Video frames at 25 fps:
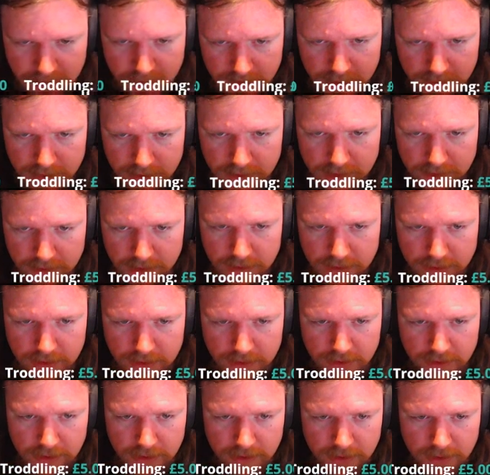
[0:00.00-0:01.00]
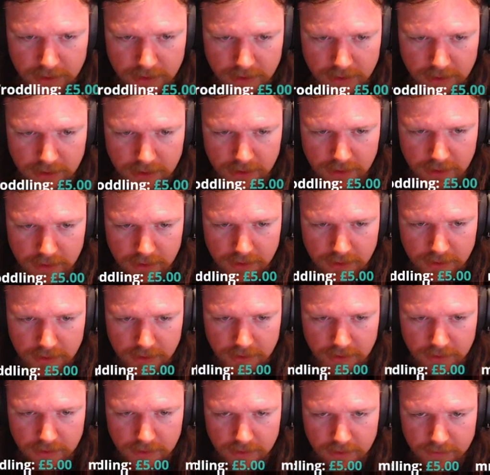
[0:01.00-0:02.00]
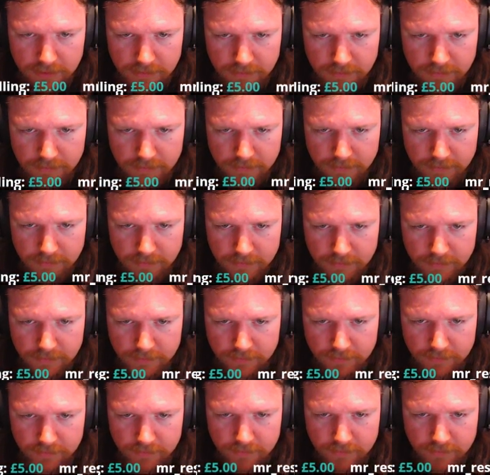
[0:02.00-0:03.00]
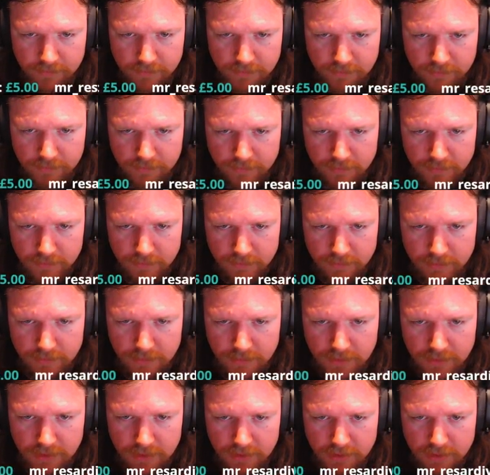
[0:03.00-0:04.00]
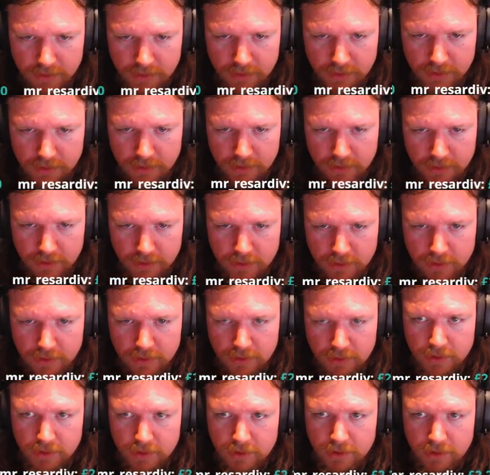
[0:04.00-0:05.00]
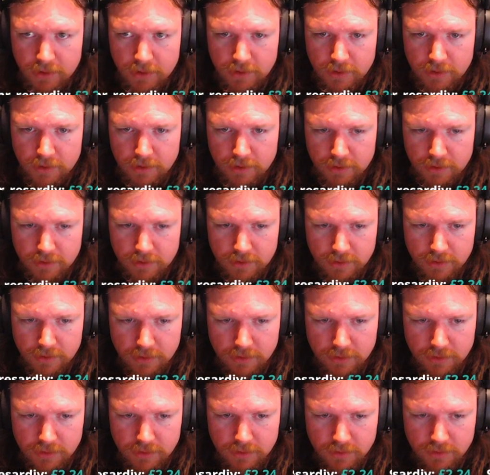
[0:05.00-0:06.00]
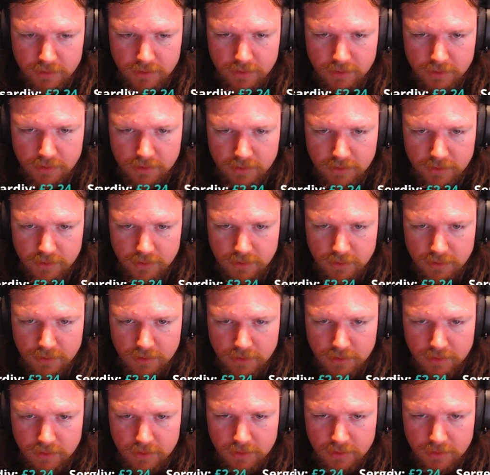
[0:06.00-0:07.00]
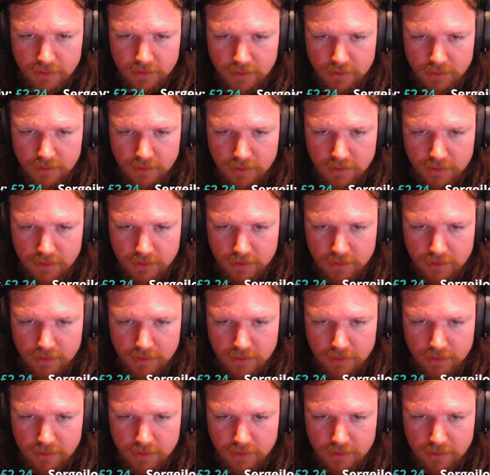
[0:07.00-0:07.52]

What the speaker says: (silence)